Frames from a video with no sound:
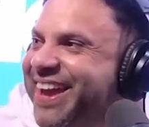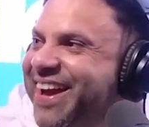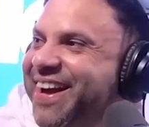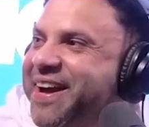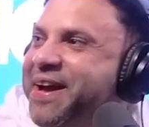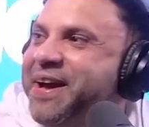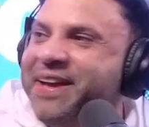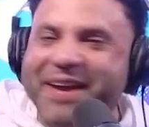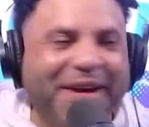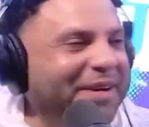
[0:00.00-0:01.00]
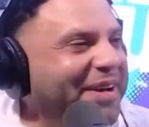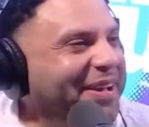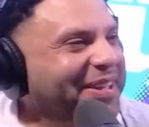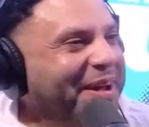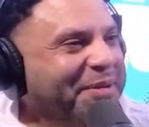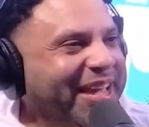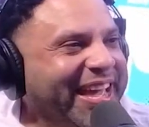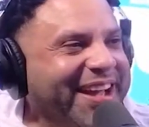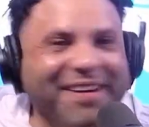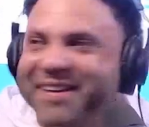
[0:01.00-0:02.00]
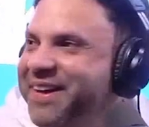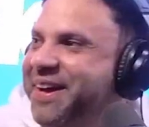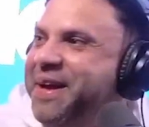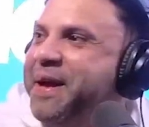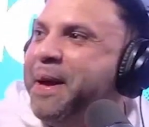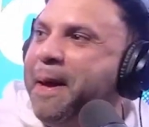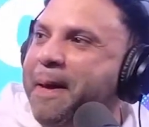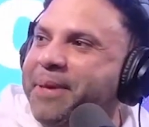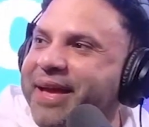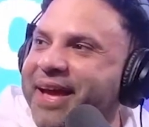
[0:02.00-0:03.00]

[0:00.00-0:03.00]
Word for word: yeah. right now. Okay. Yo, yo, if I could walk around with